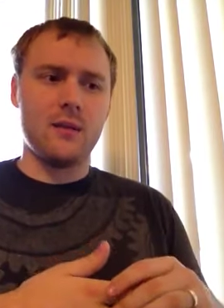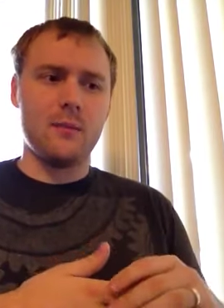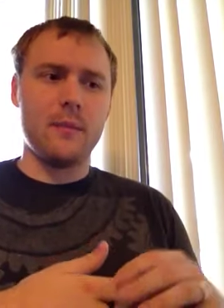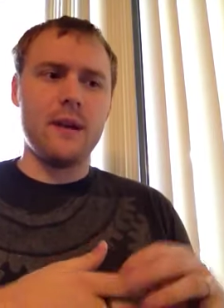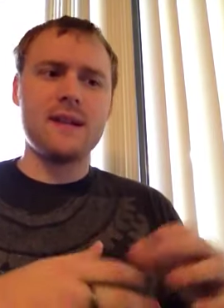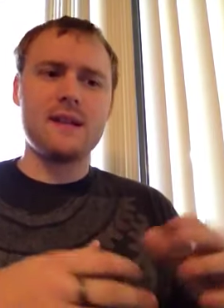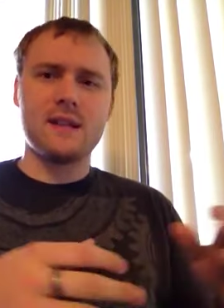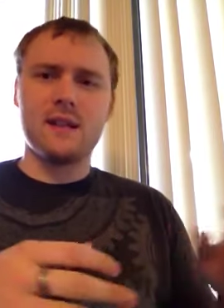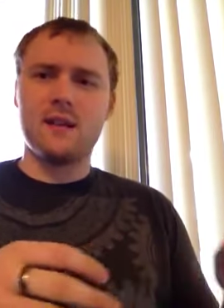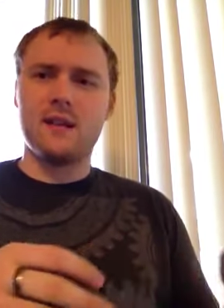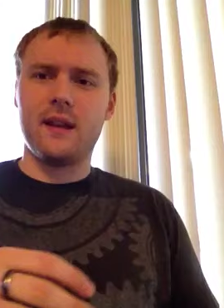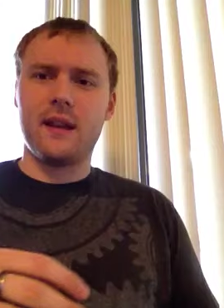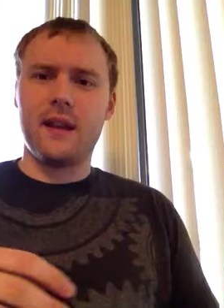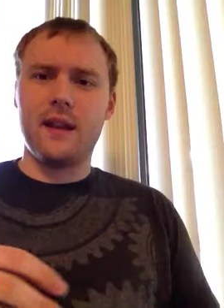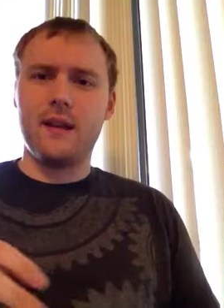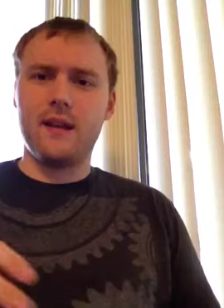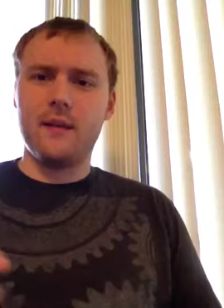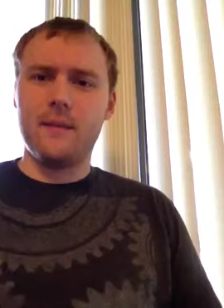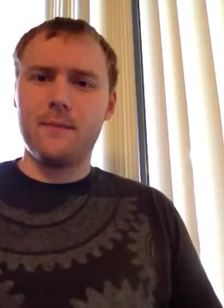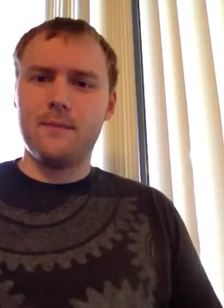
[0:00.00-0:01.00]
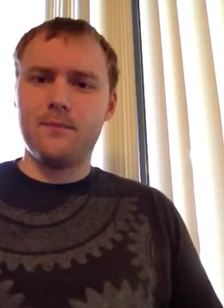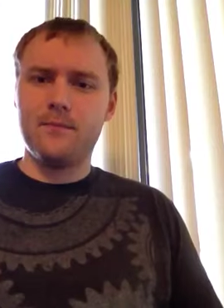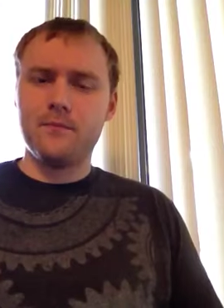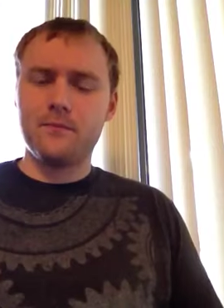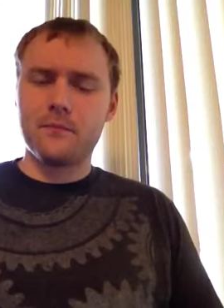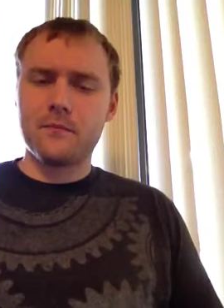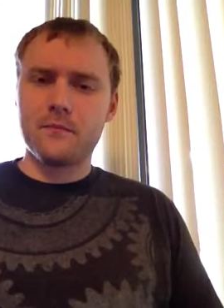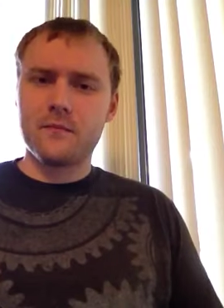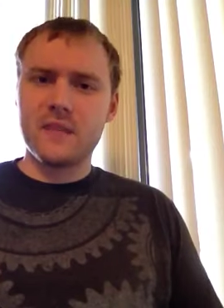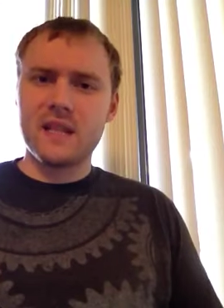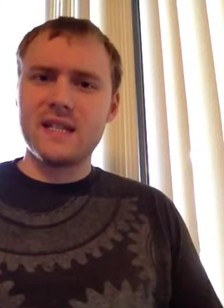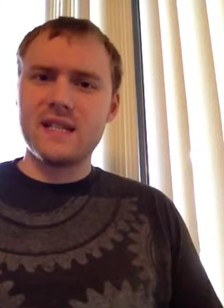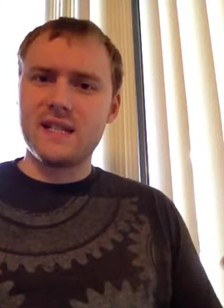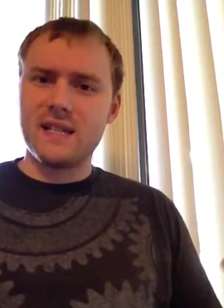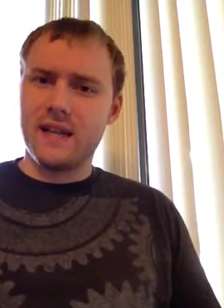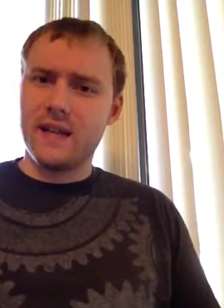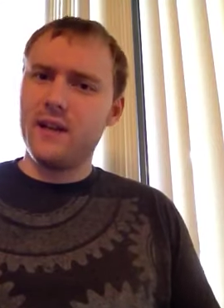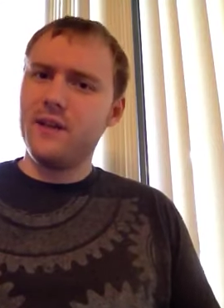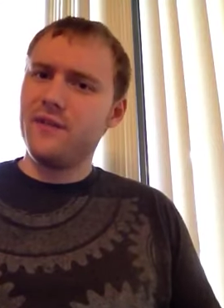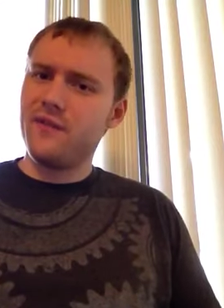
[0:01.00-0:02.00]
basically it's
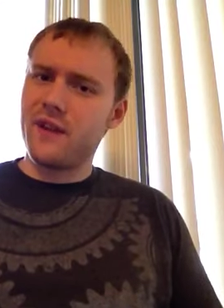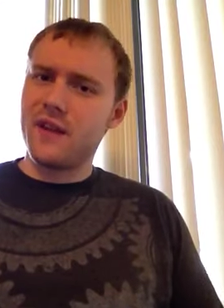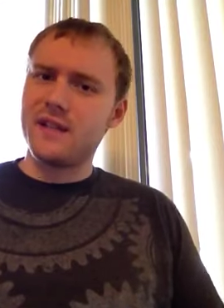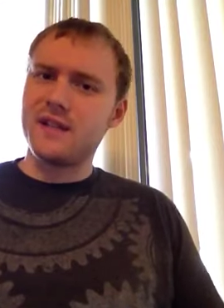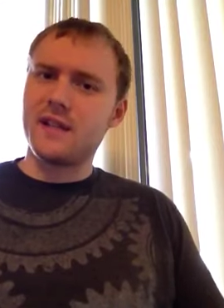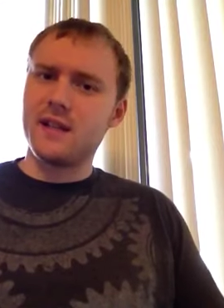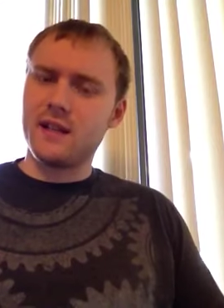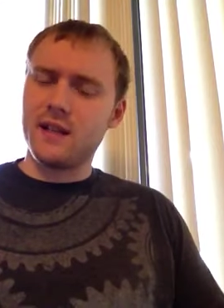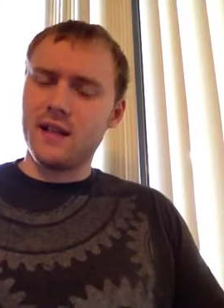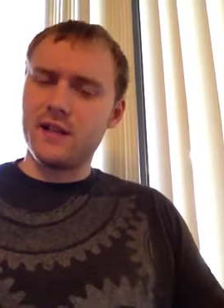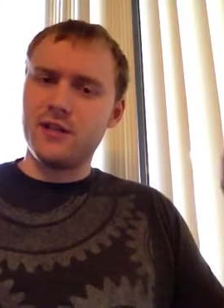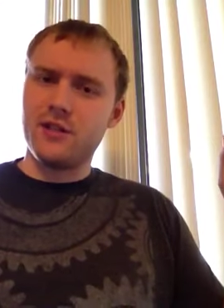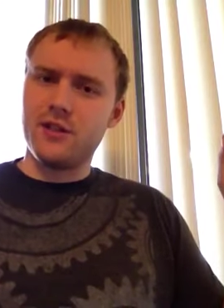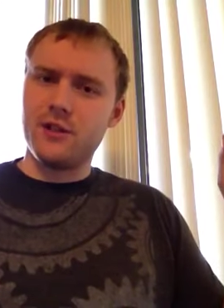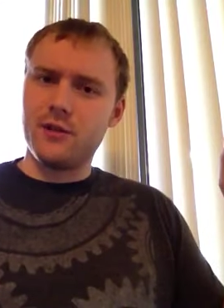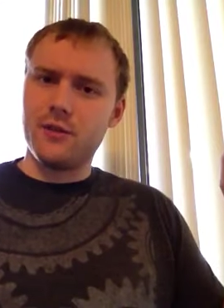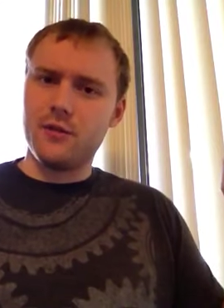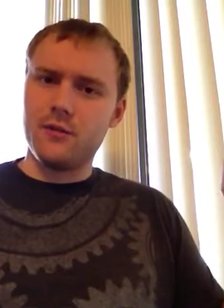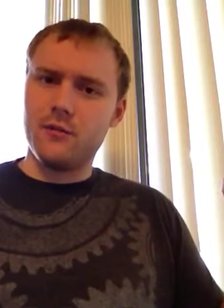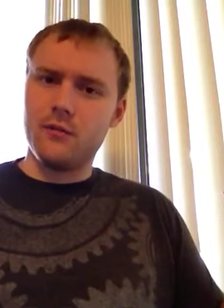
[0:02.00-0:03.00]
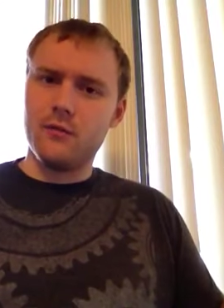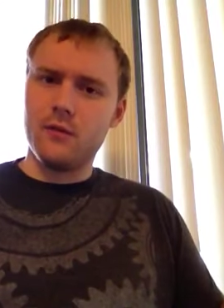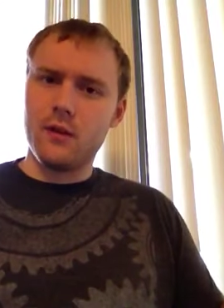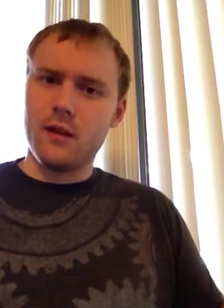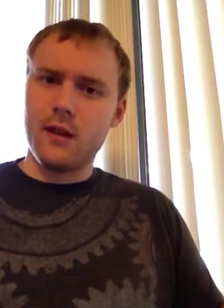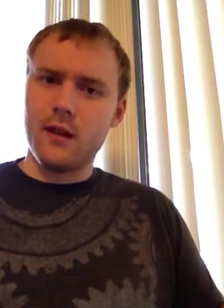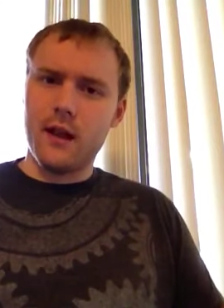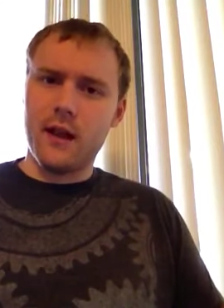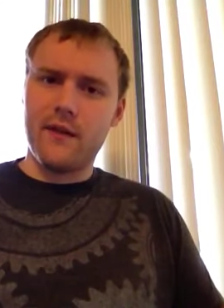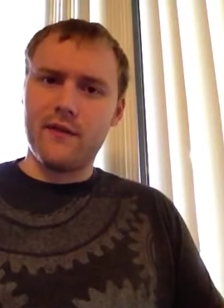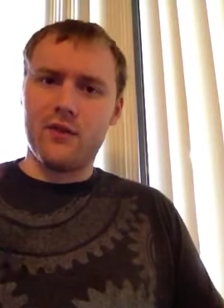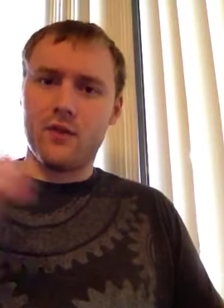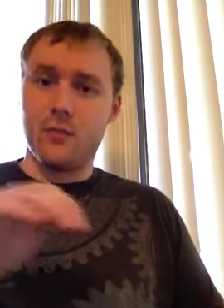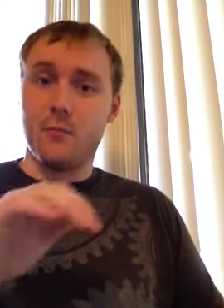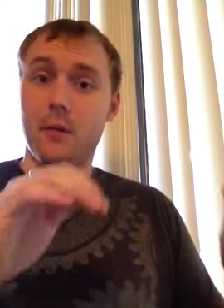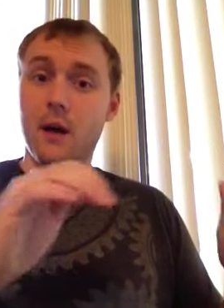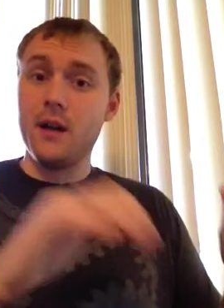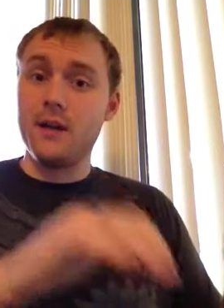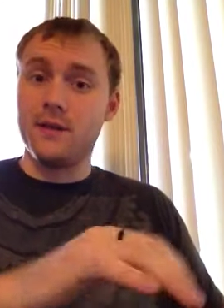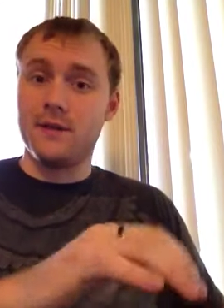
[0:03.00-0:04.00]
an interface that lets you have your
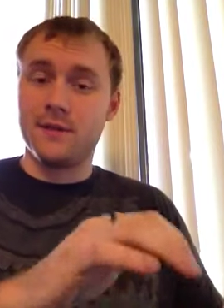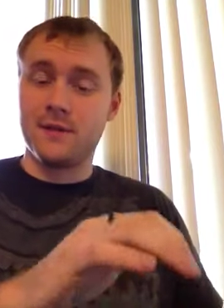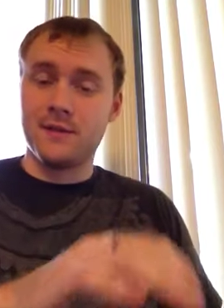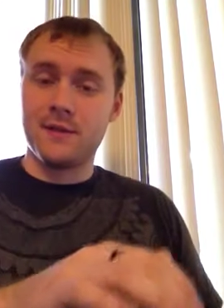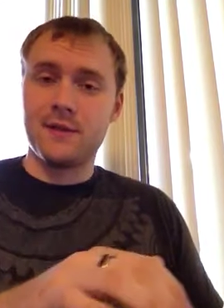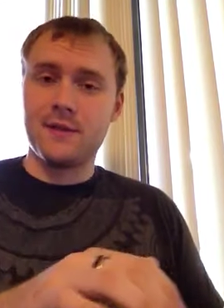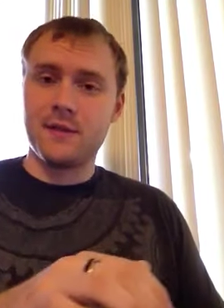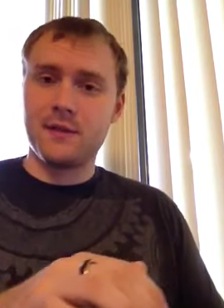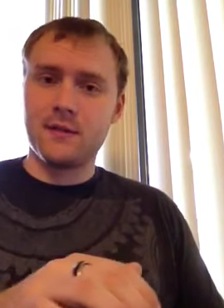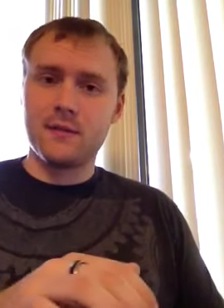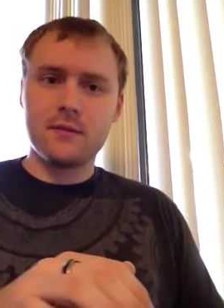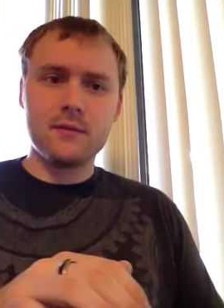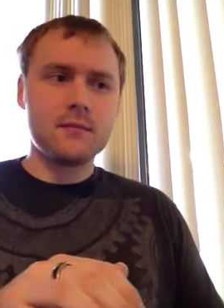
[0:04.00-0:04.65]
buttons.